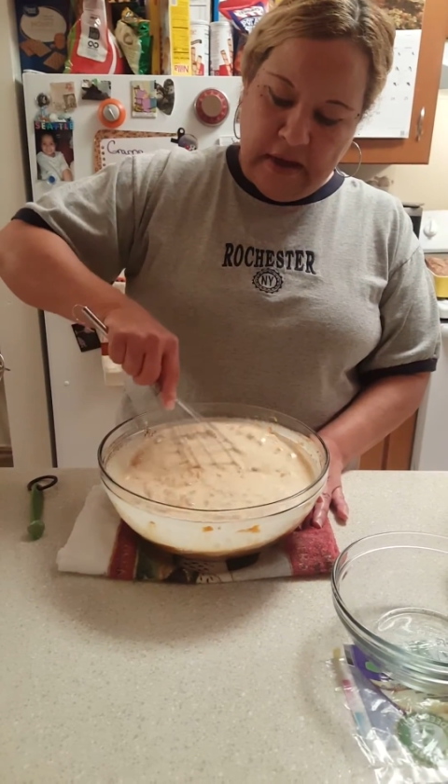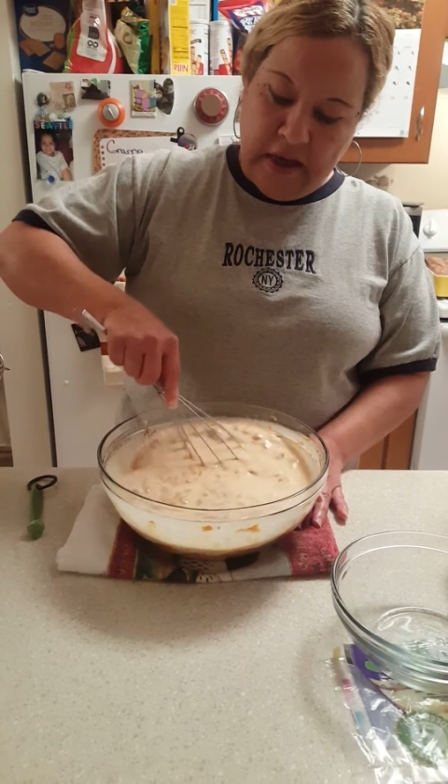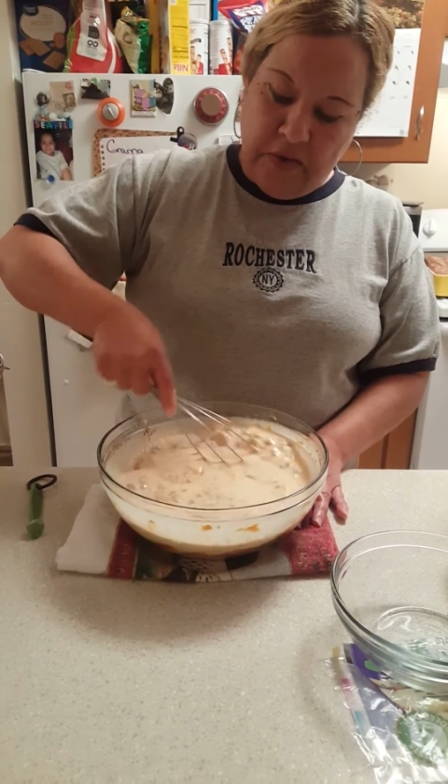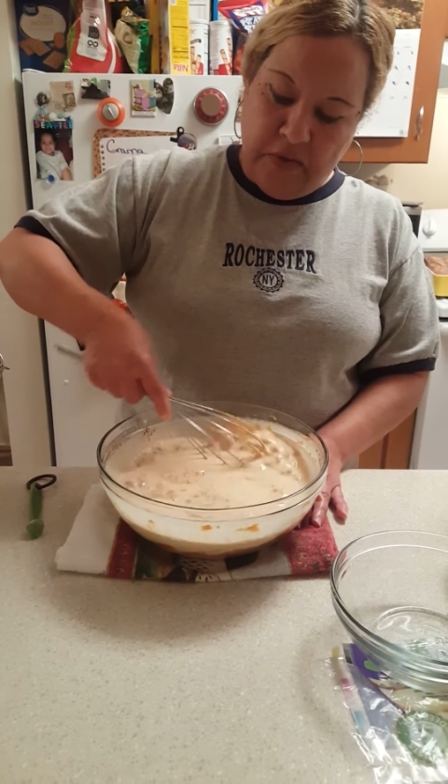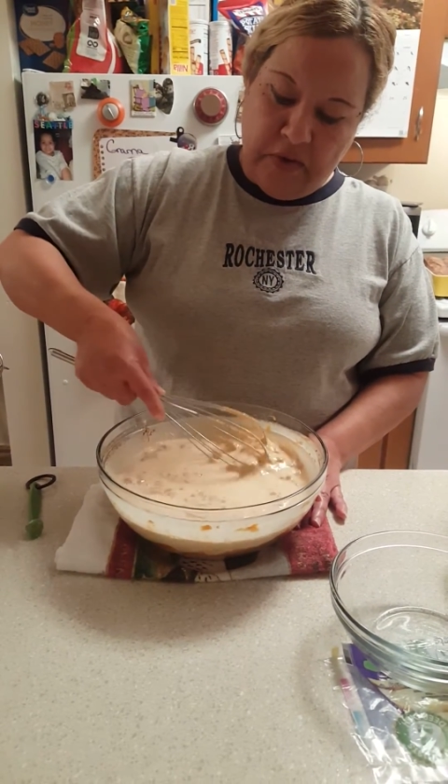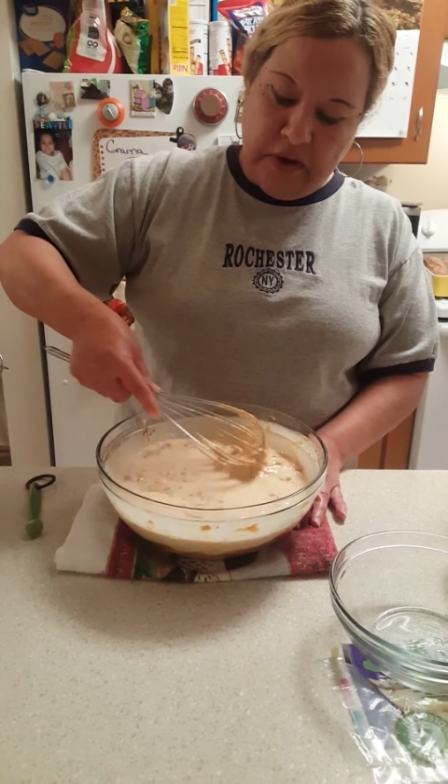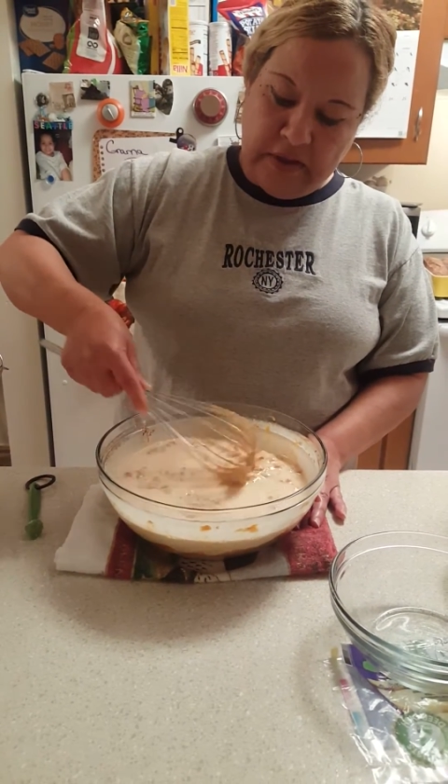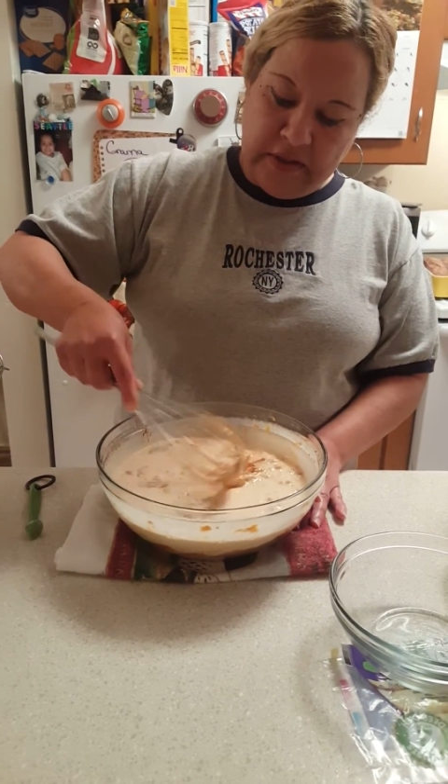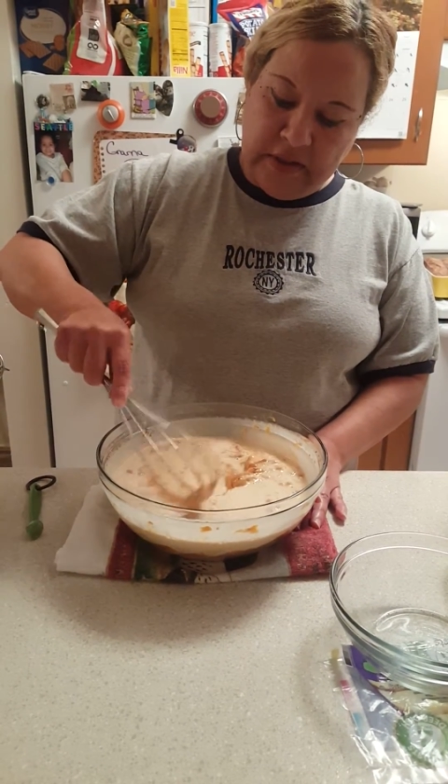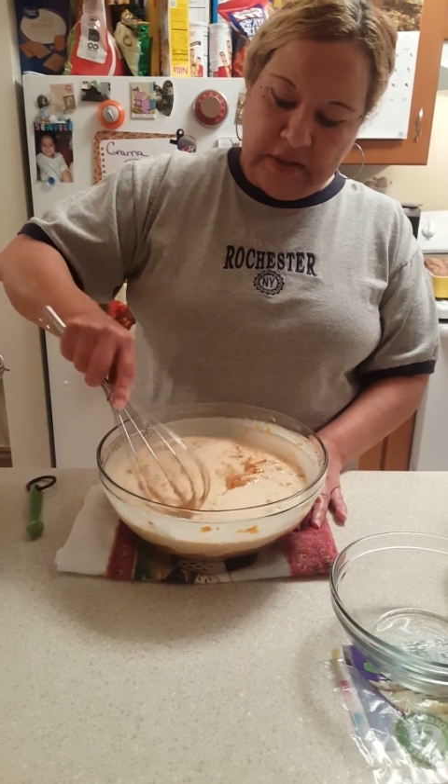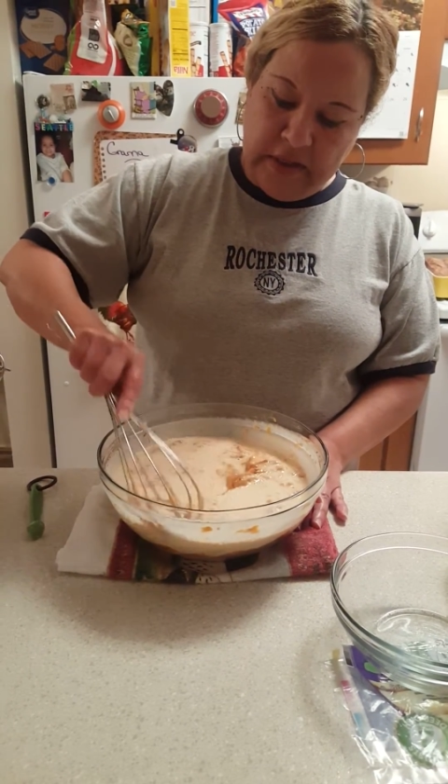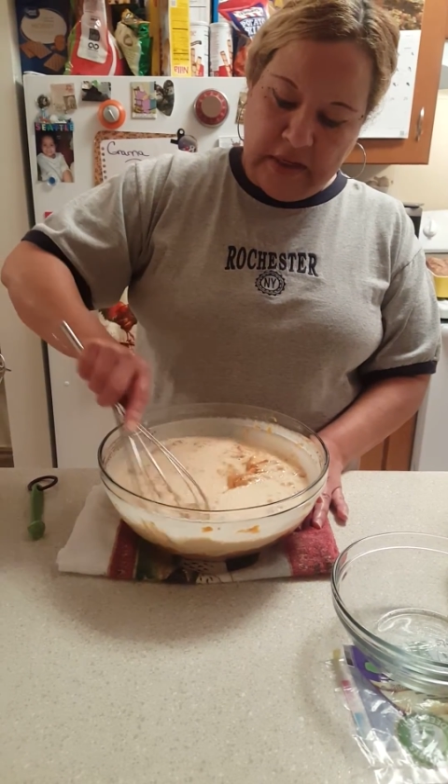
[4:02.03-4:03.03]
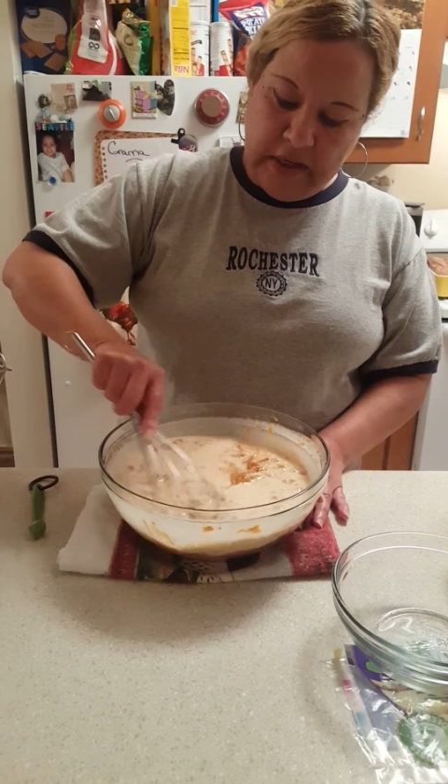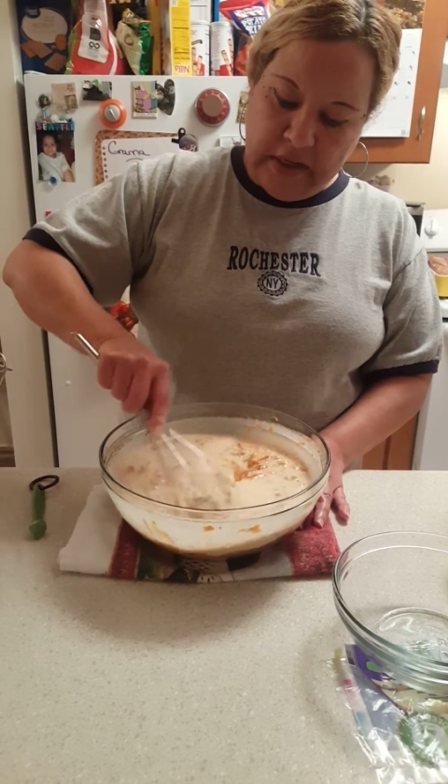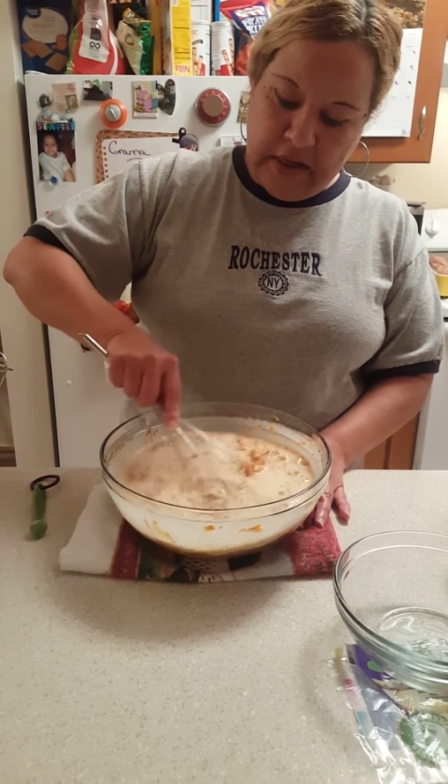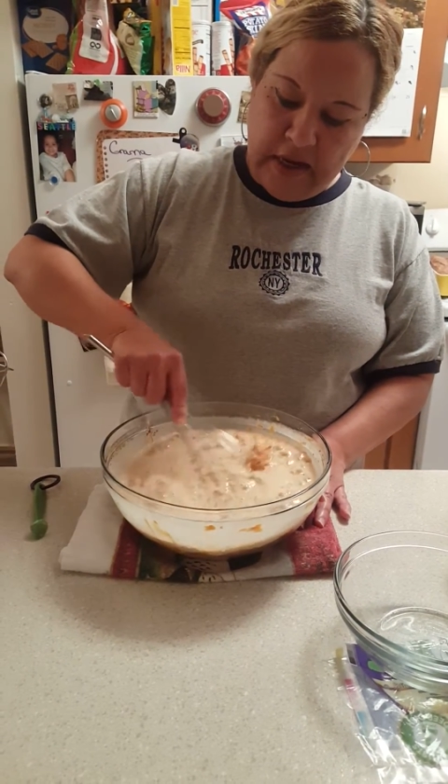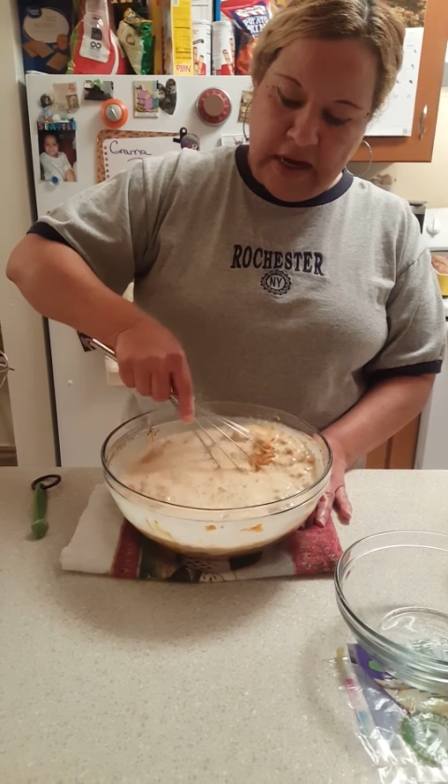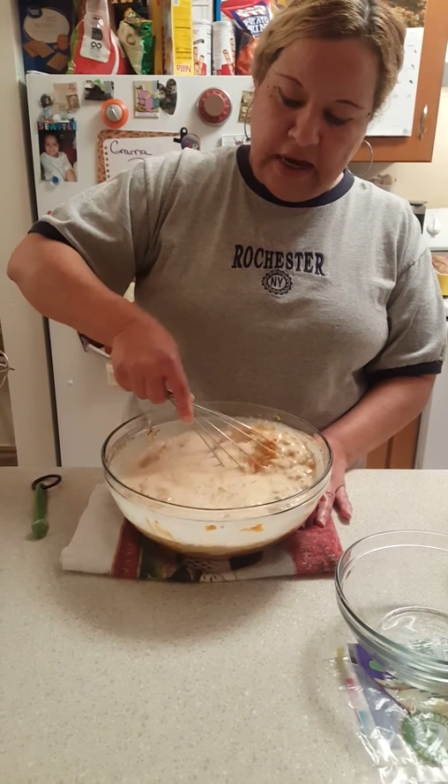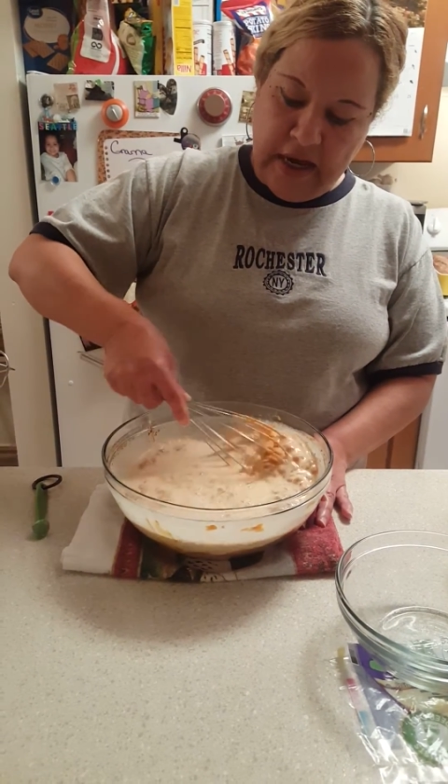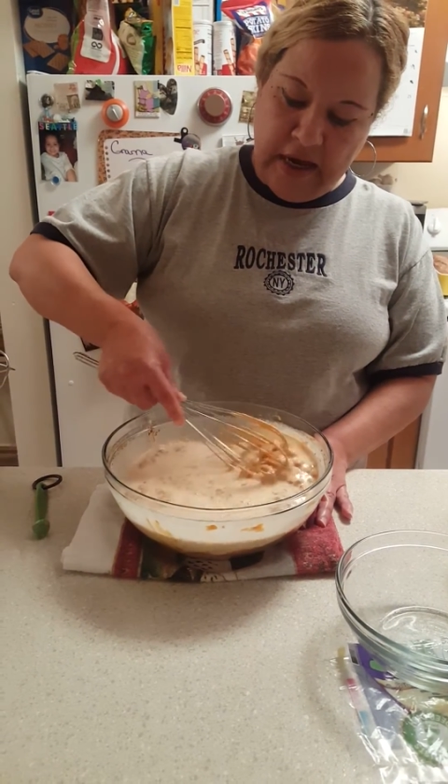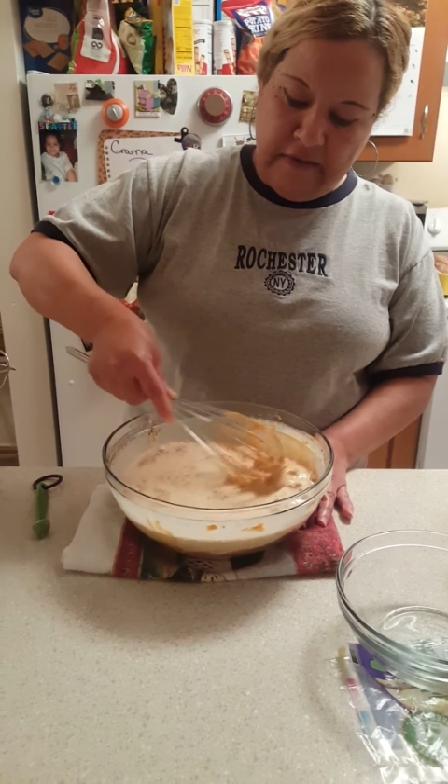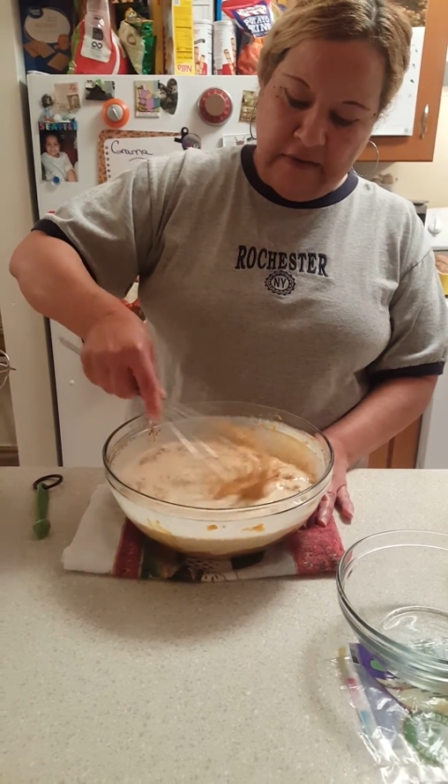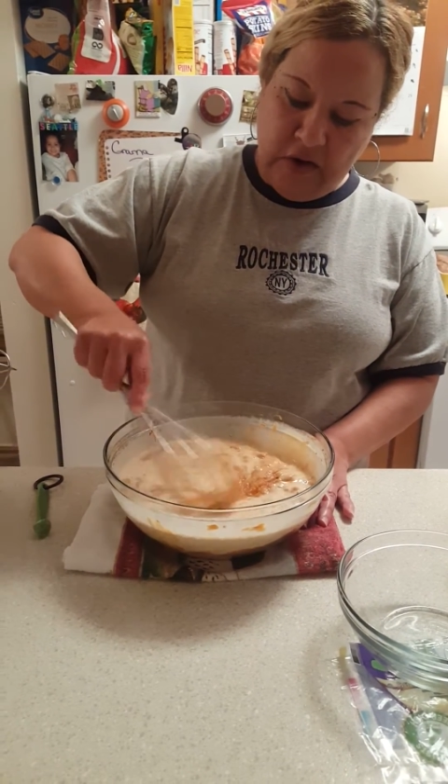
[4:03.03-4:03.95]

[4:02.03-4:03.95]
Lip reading: And once I have